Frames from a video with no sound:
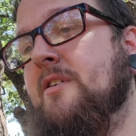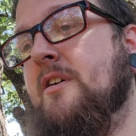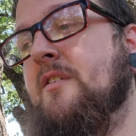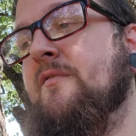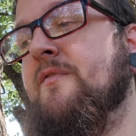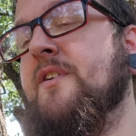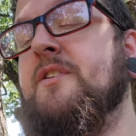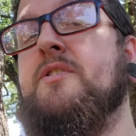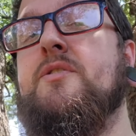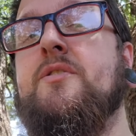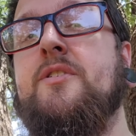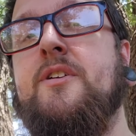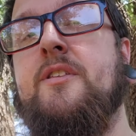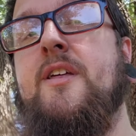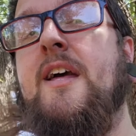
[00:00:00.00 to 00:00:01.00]
and
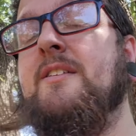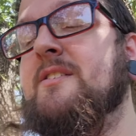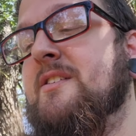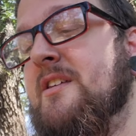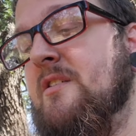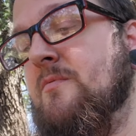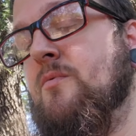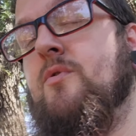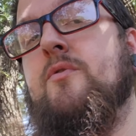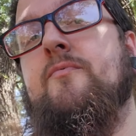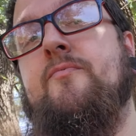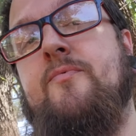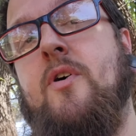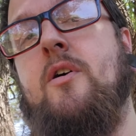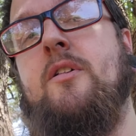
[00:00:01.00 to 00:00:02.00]
eventually that seat will
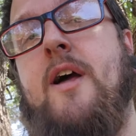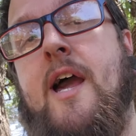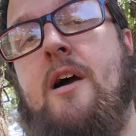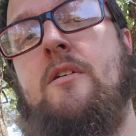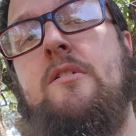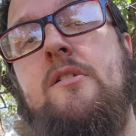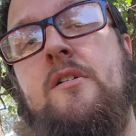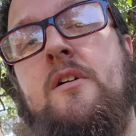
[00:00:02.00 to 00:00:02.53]
fall out,